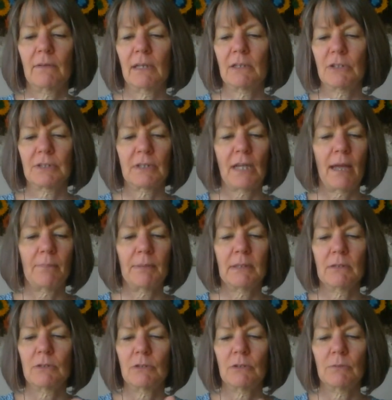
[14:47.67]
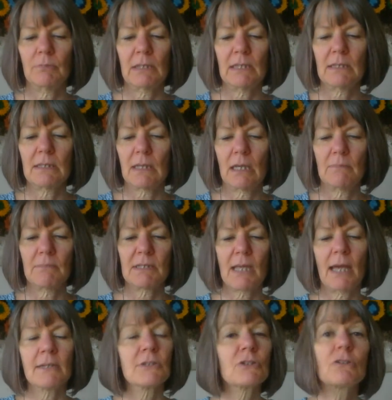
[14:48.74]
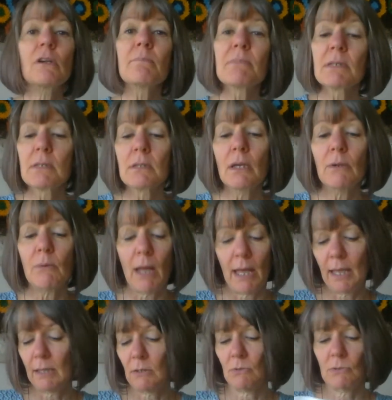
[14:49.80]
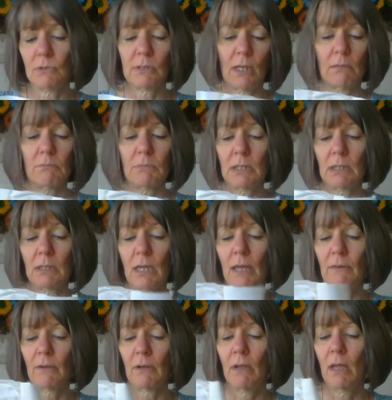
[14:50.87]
They just happen to be the same size strips, so I used them together.